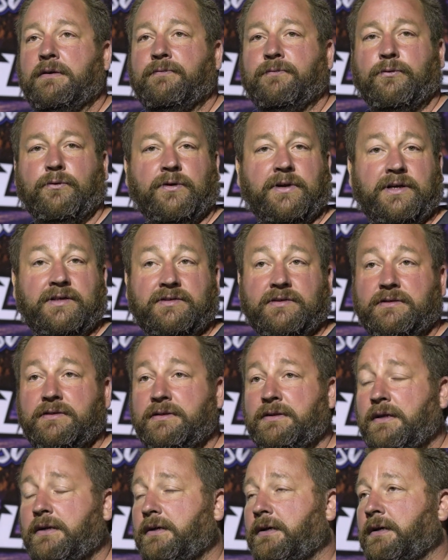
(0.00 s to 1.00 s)

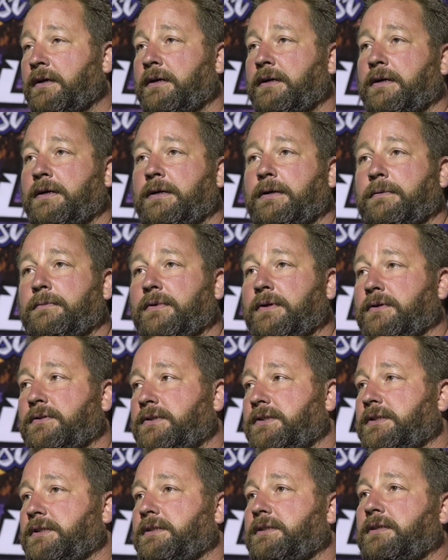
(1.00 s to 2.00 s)
Friesen. There's
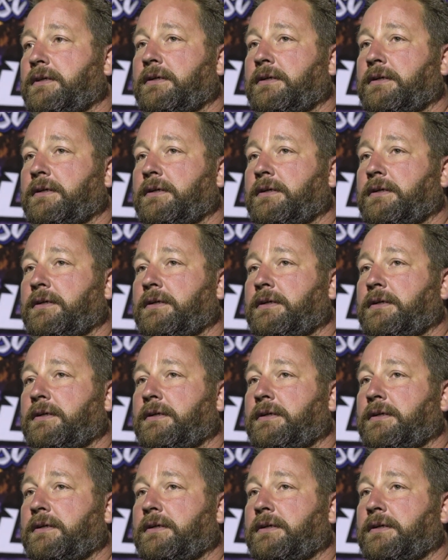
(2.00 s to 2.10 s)
just